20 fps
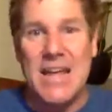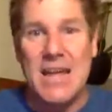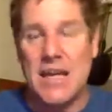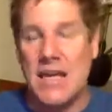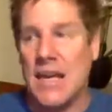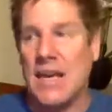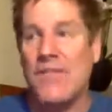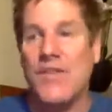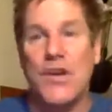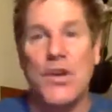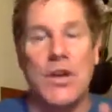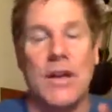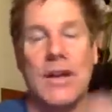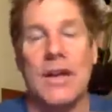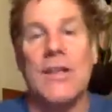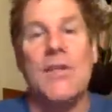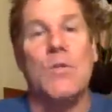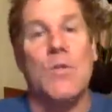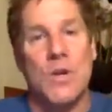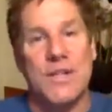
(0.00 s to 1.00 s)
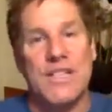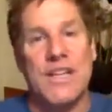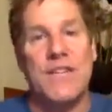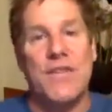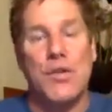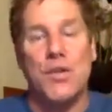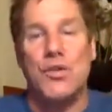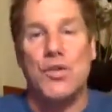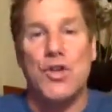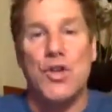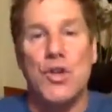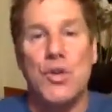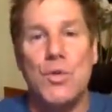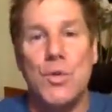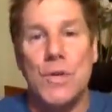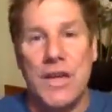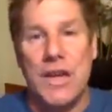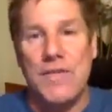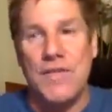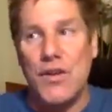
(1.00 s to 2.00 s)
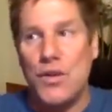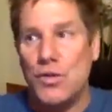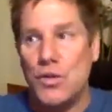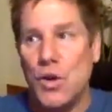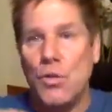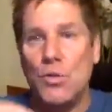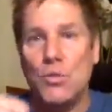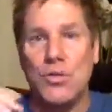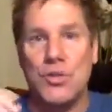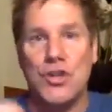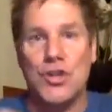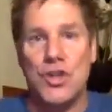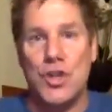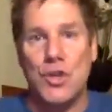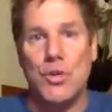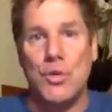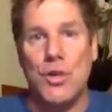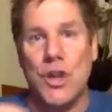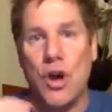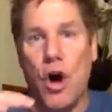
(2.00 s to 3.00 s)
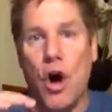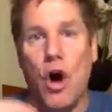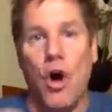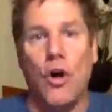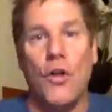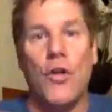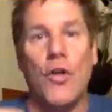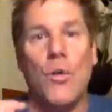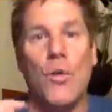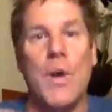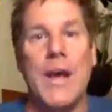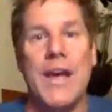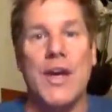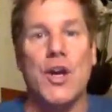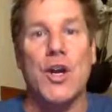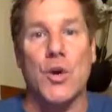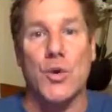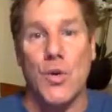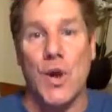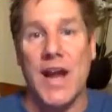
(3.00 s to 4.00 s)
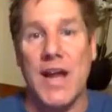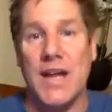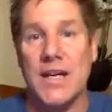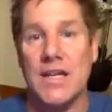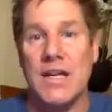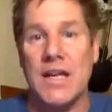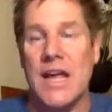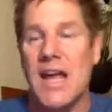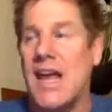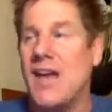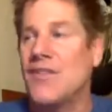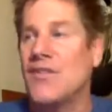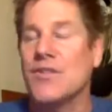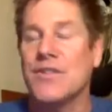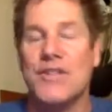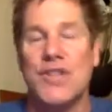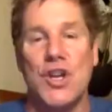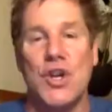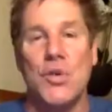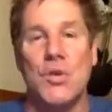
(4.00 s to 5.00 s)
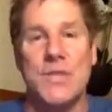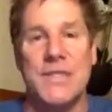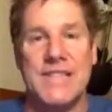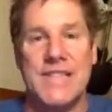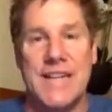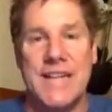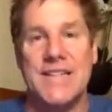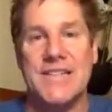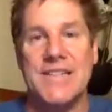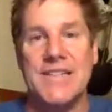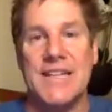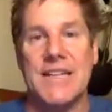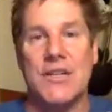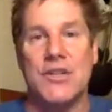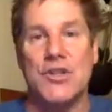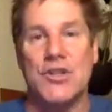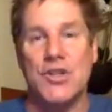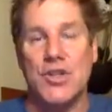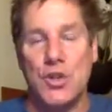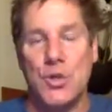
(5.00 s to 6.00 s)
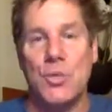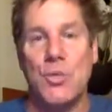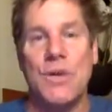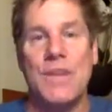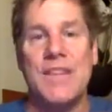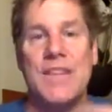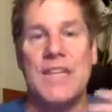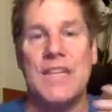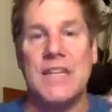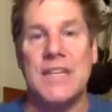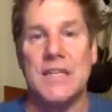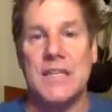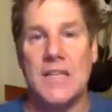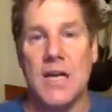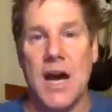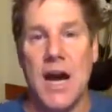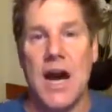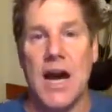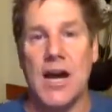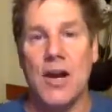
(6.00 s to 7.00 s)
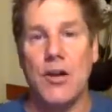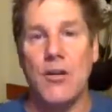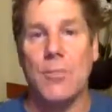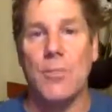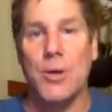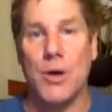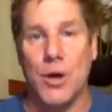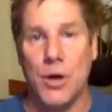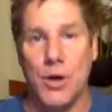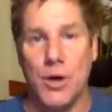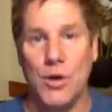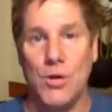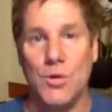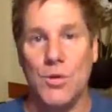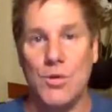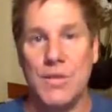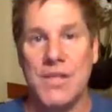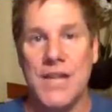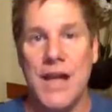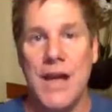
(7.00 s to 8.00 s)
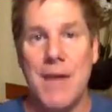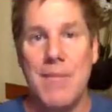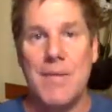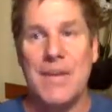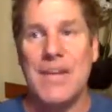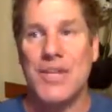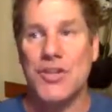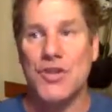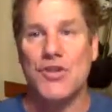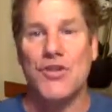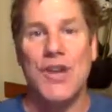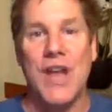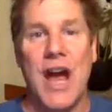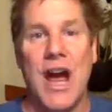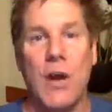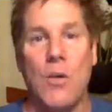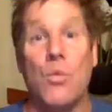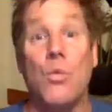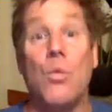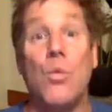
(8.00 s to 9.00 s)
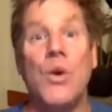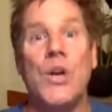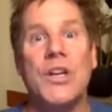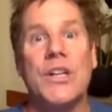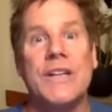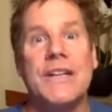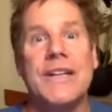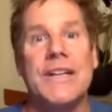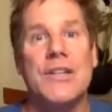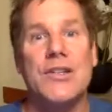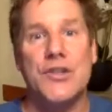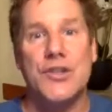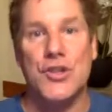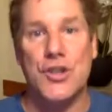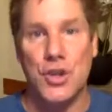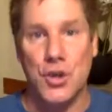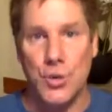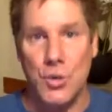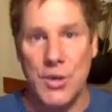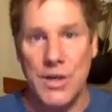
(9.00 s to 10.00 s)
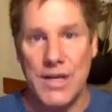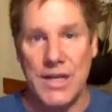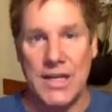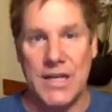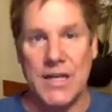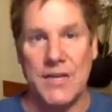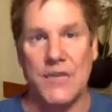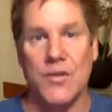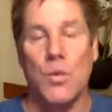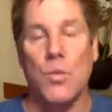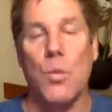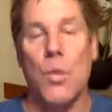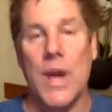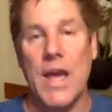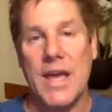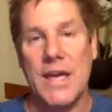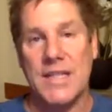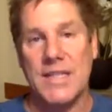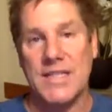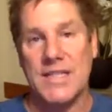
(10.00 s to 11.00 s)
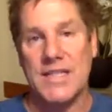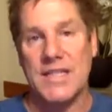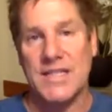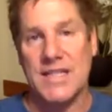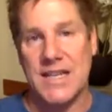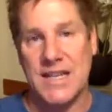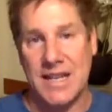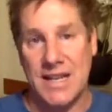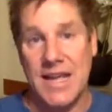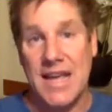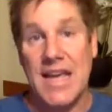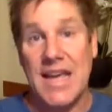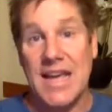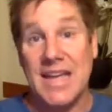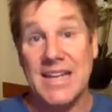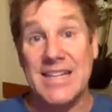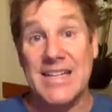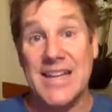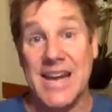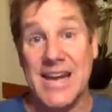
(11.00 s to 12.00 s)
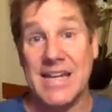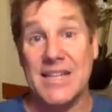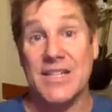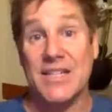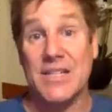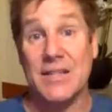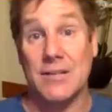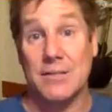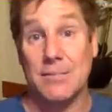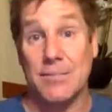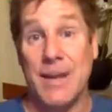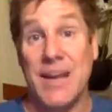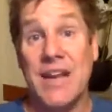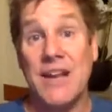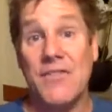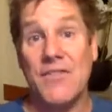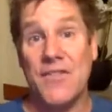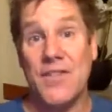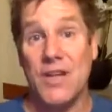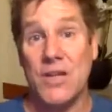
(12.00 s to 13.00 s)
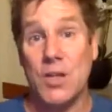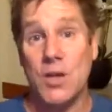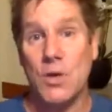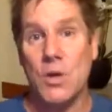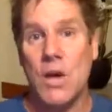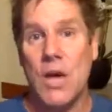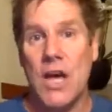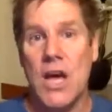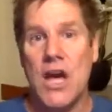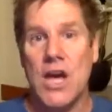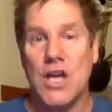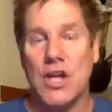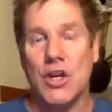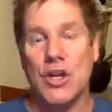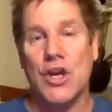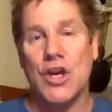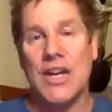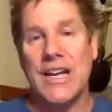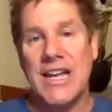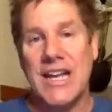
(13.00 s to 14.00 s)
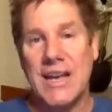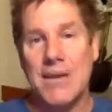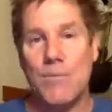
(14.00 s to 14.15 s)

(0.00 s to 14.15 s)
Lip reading: in other words, if you don't do it all the way correct, there's no sense in doing the entire pose because you're not really doing it the way it's intended to benefit you. You're going to get